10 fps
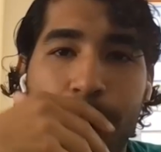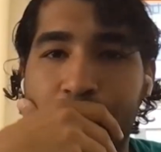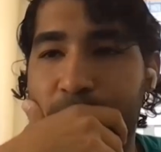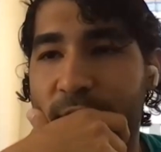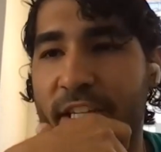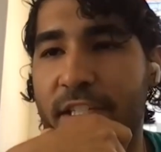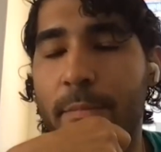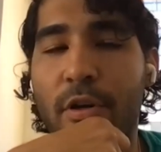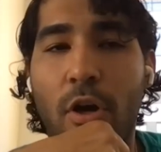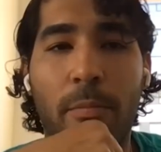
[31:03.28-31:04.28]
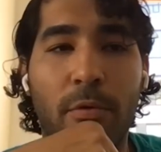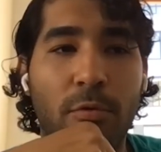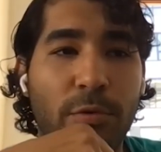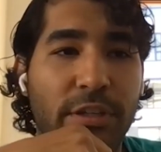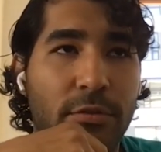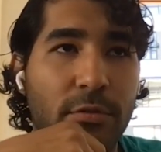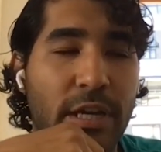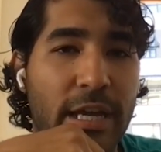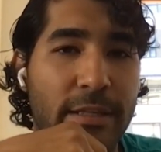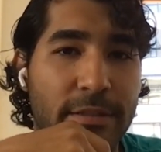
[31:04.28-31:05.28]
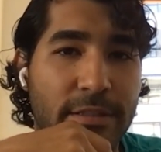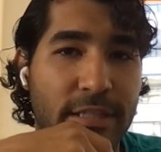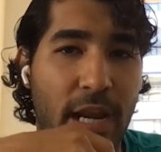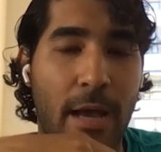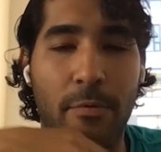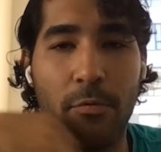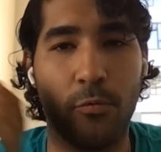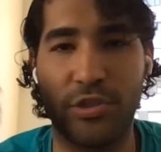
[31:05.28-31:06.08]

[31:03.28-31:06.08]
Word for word: It takes about a couple of weeks to get set up,